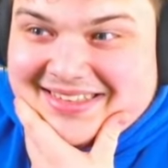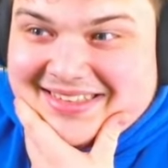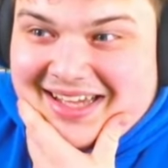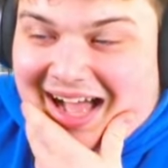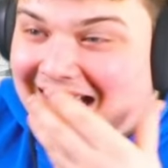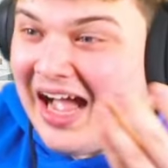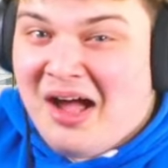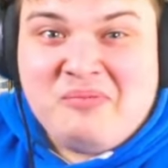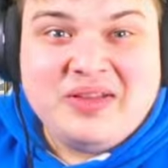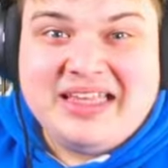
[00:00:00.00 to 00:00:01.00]
I
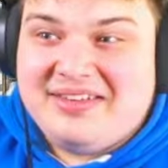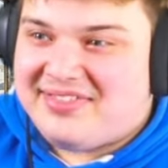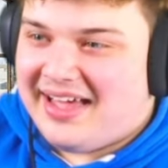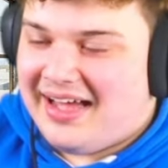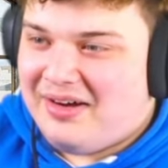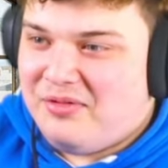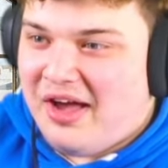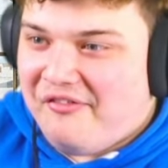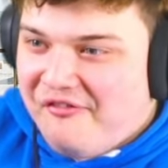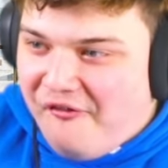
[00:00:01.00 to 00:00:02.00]
can't believe that. We have
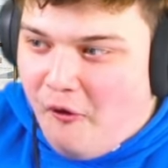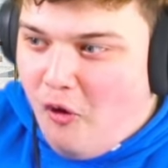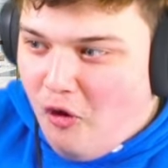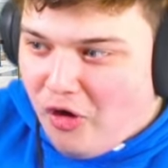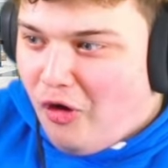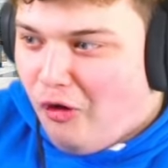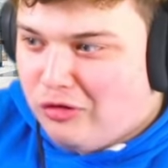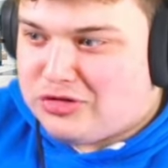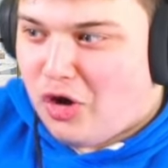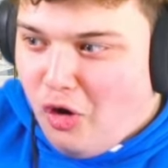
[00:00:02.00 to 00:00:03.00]
four
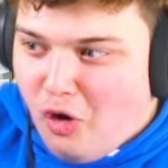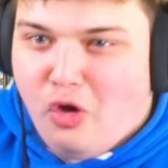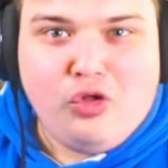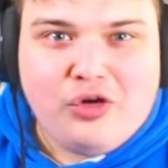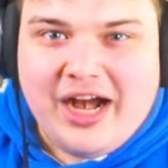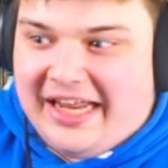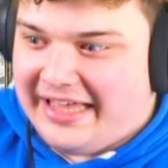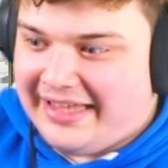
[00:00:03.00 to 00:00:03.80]
golds already.